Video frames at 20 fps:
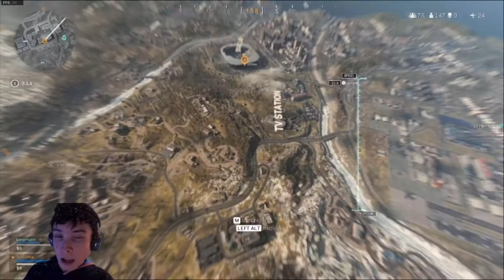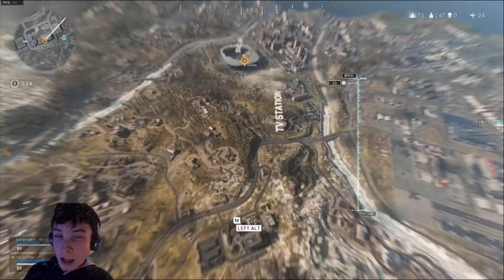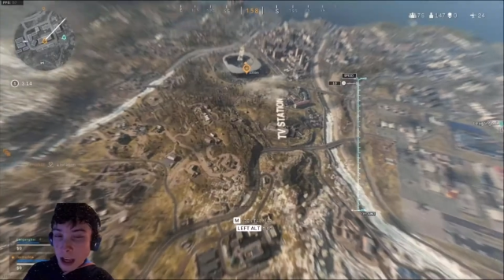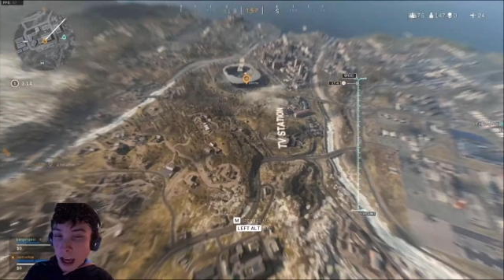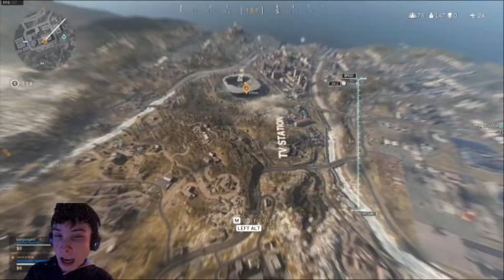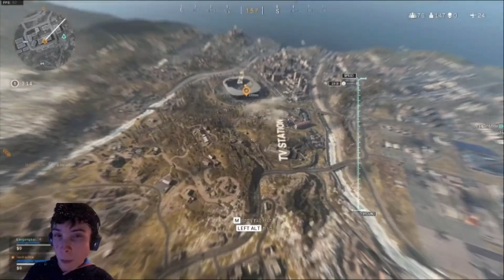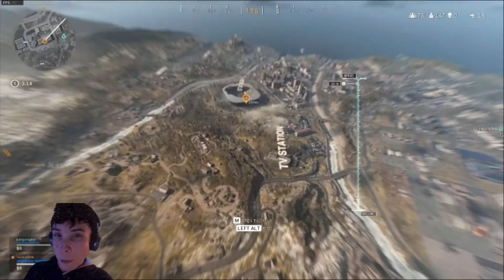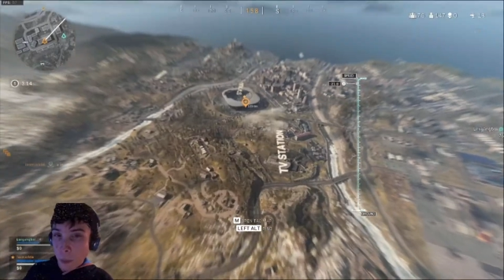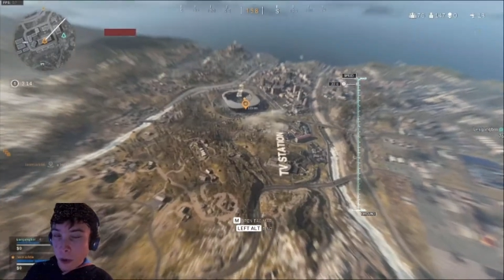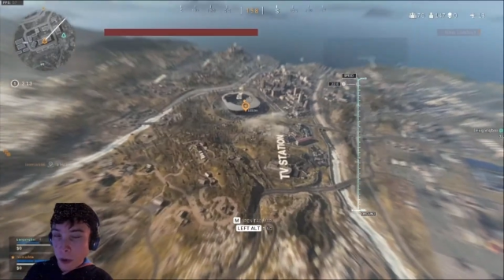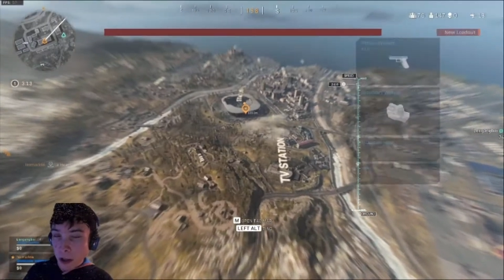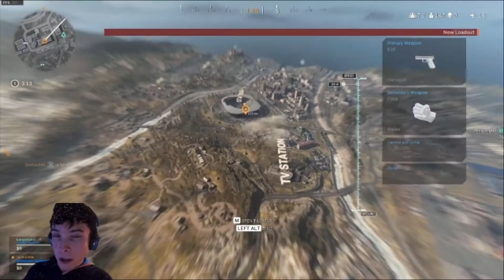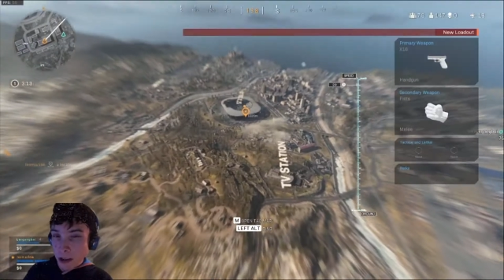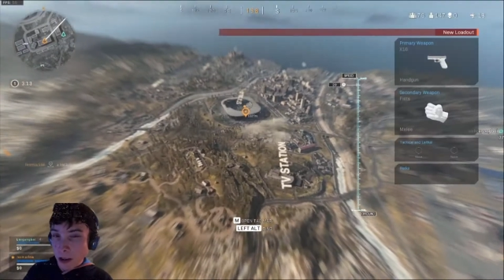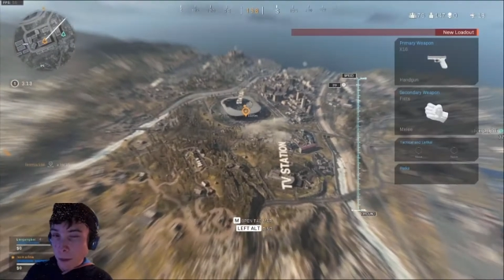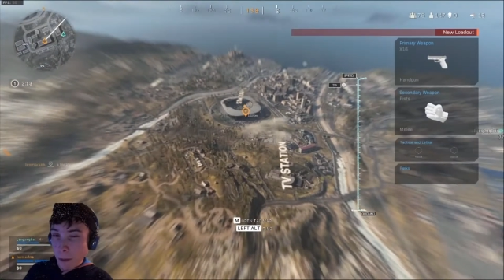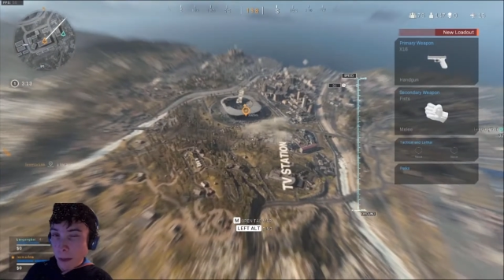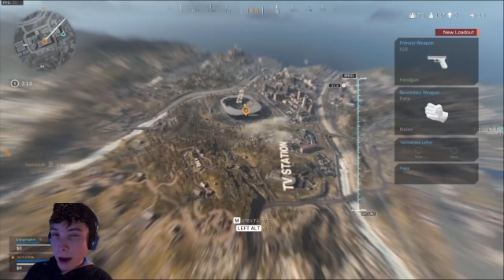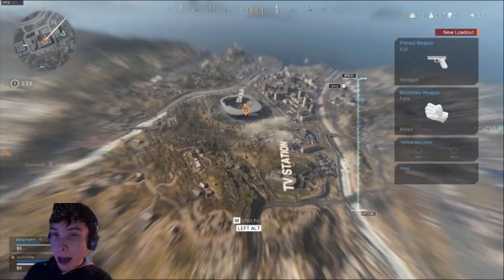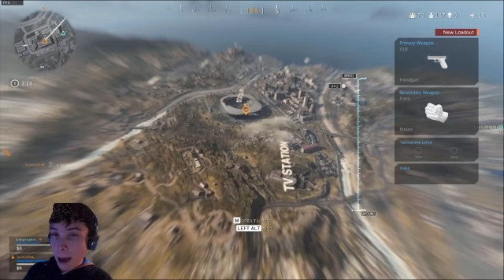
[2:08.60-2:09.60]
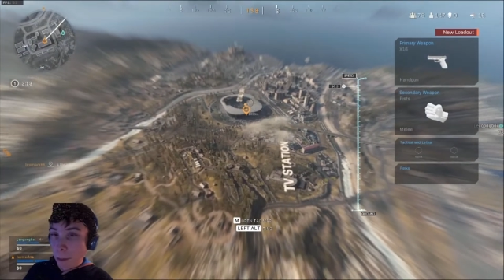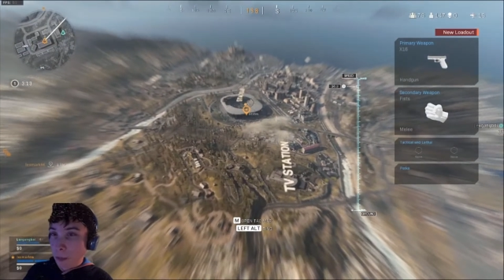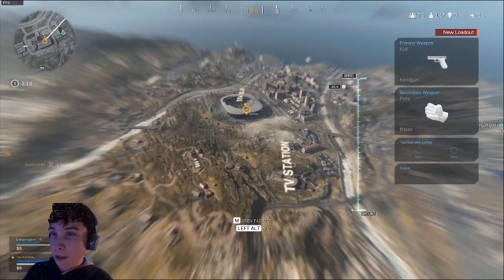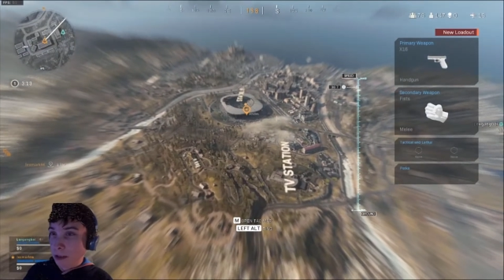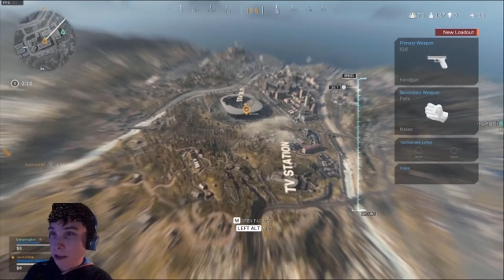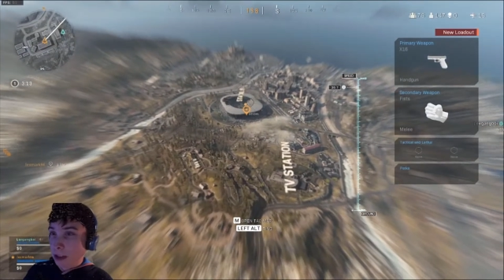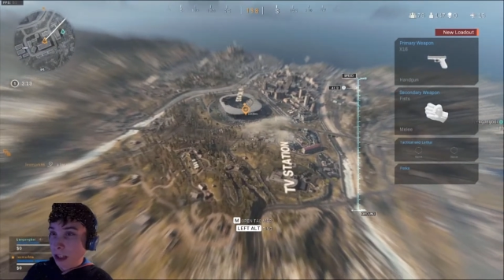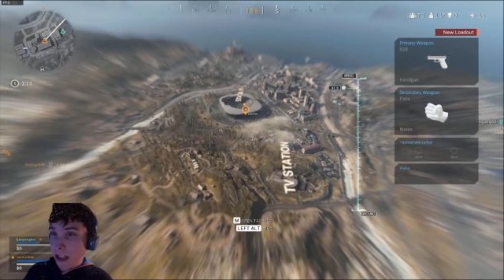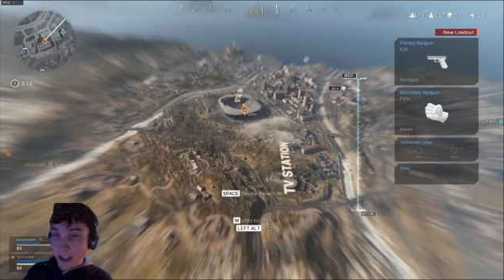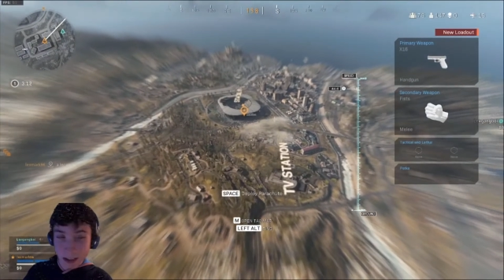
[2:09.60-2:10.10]
Yeah, but the map
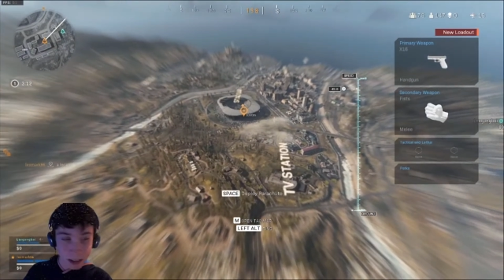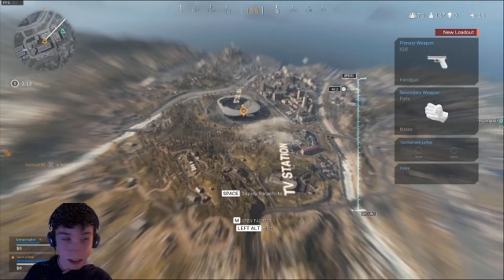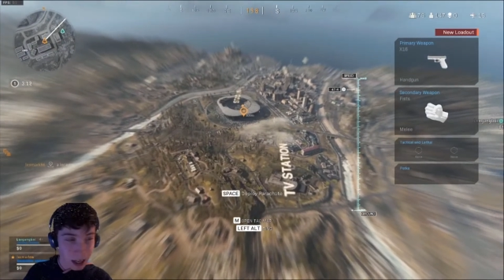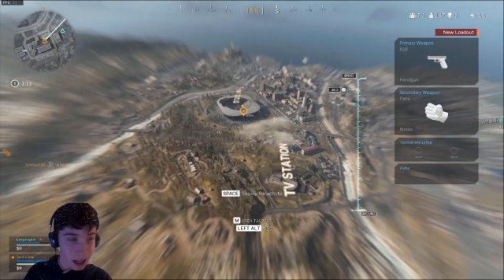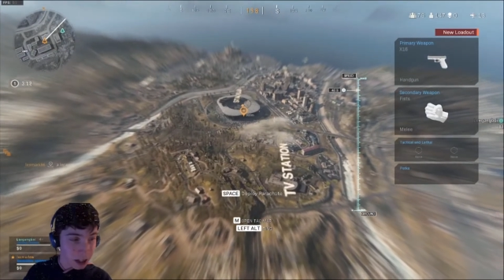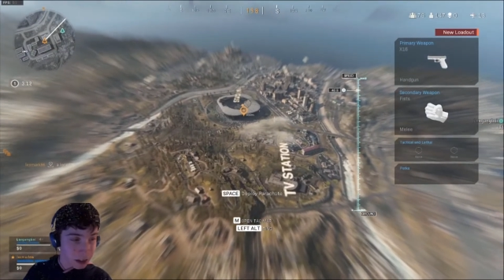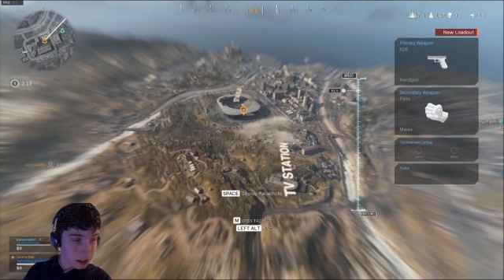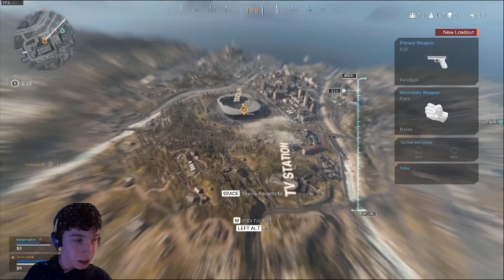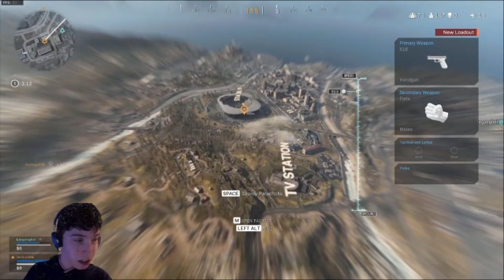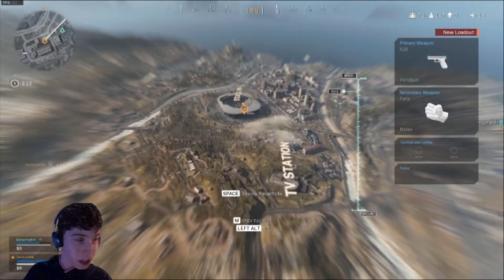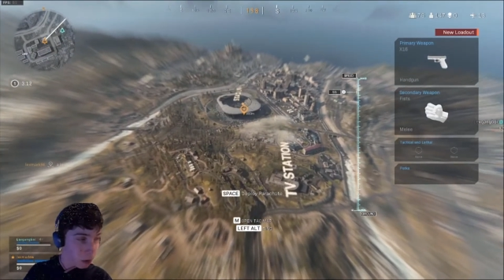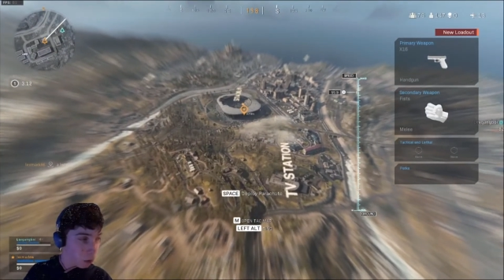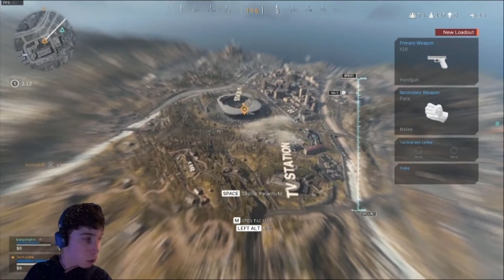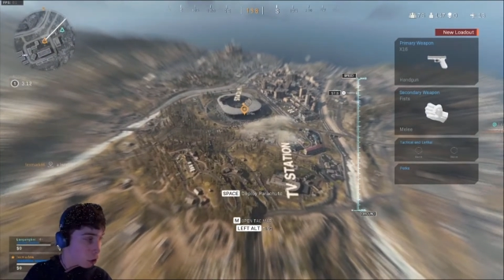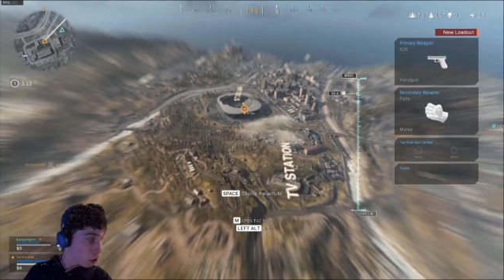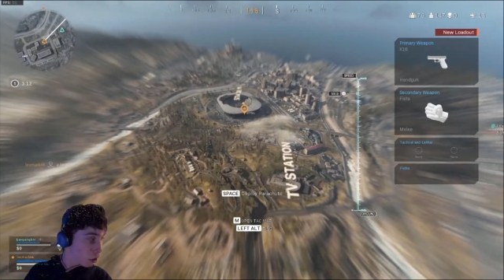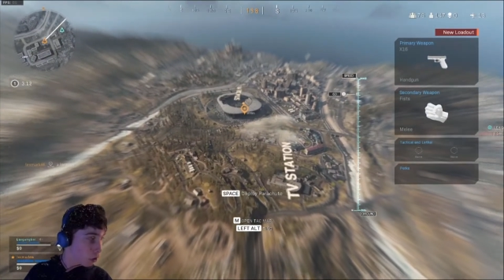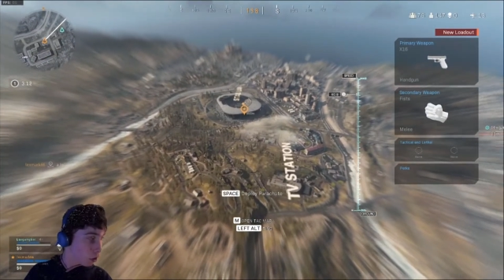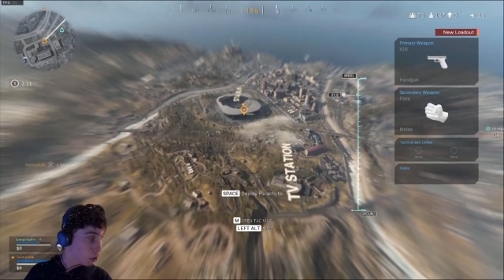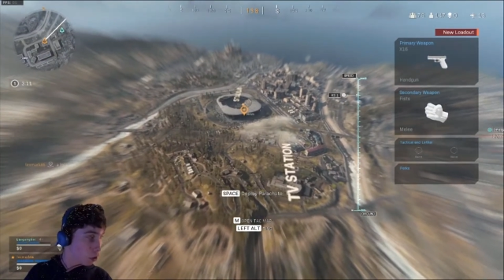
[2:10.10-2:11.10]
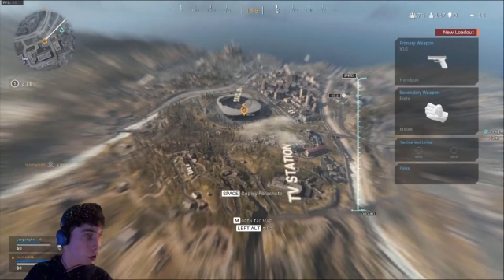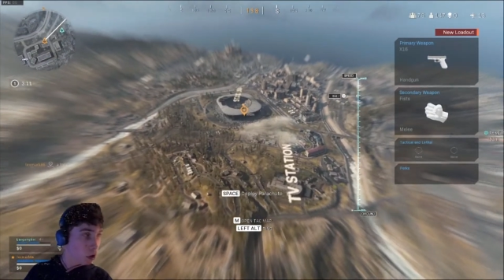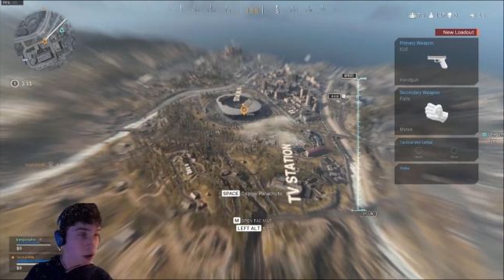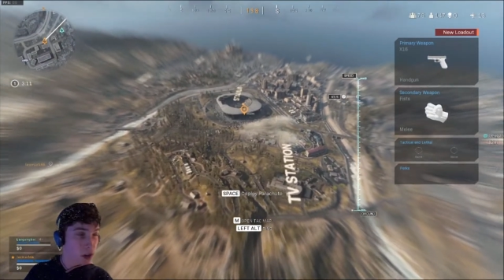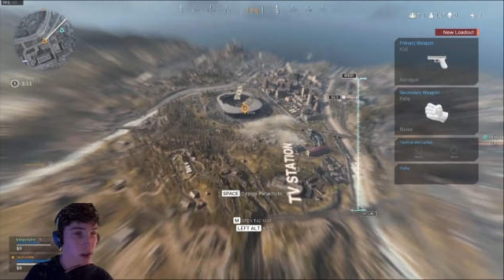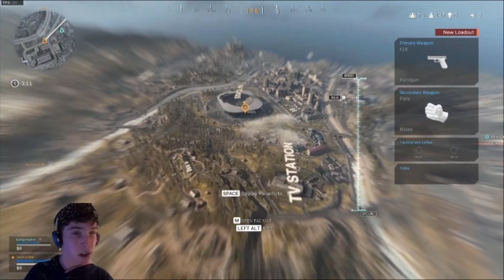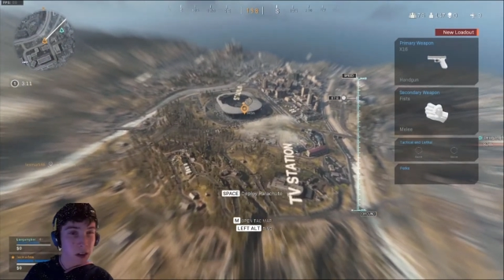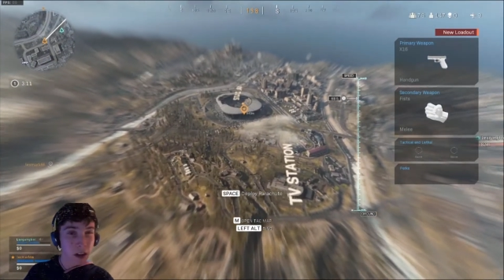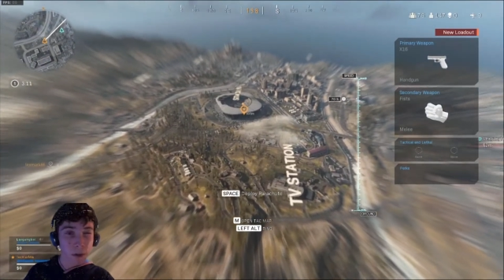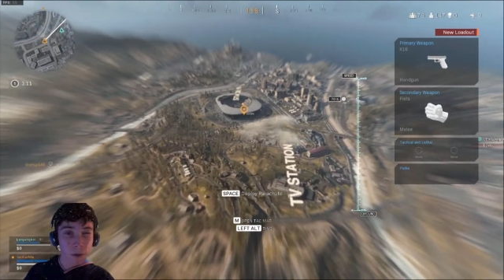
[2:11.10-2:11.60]
is the exact same. What is there
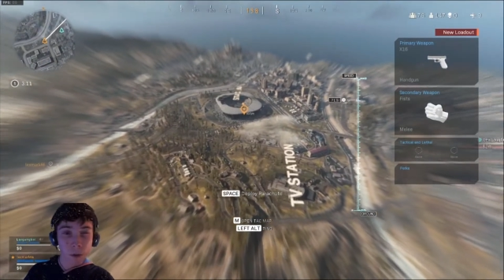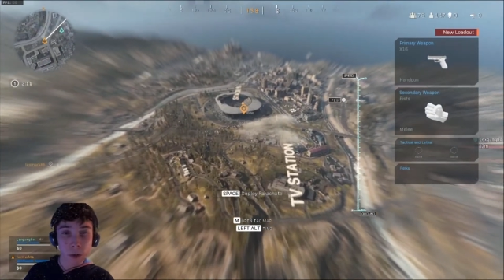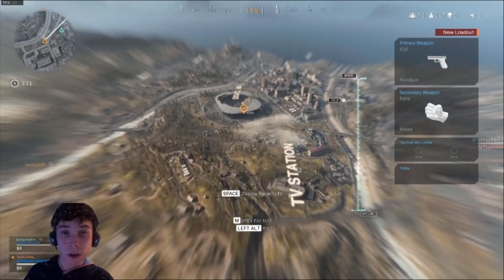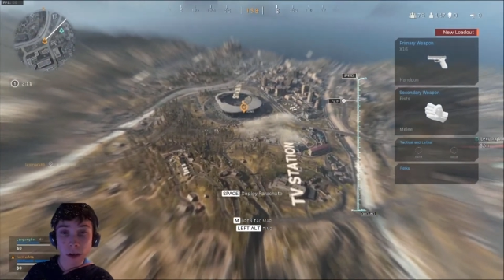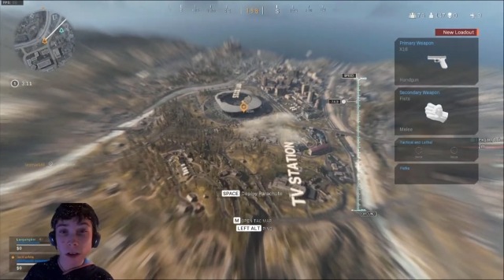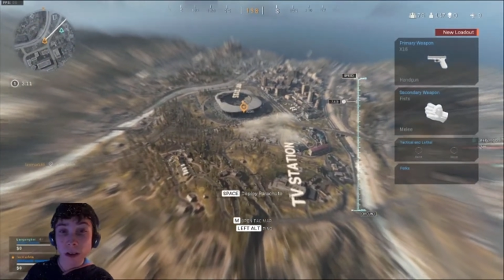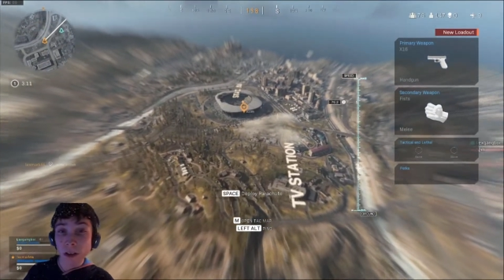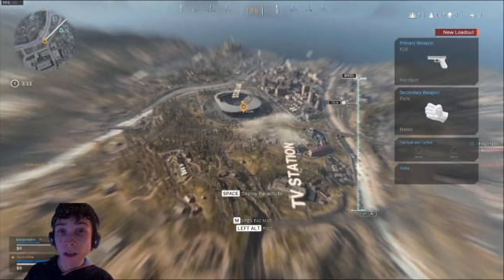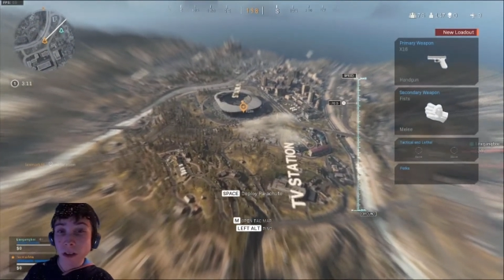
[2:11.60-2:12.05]
that's different this